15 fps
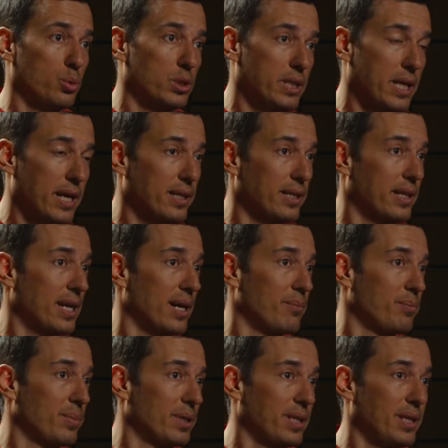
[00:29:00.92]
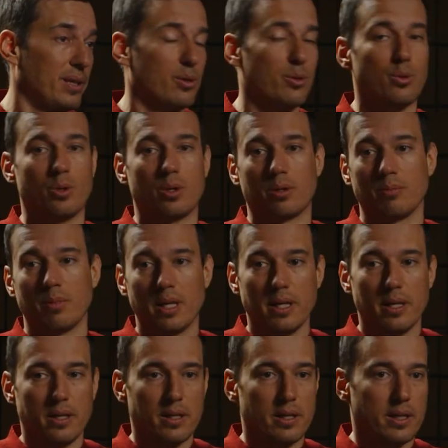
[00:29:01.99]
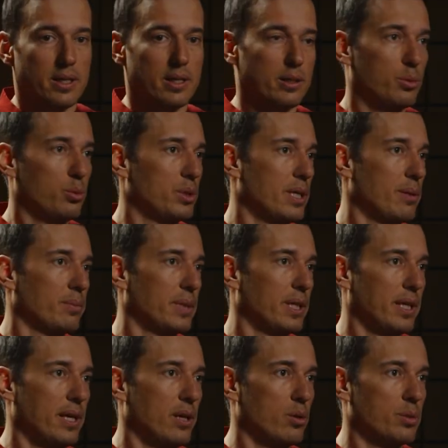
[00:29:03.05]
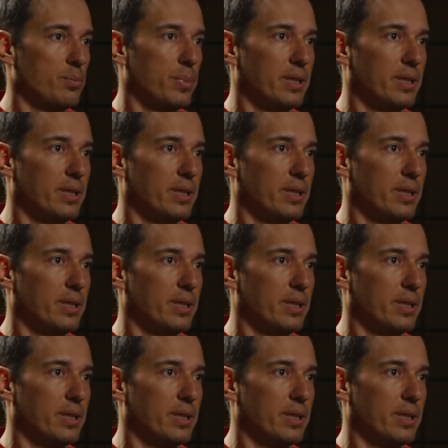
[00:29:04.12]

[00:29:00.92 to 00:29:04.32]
to stay in a company or do something else.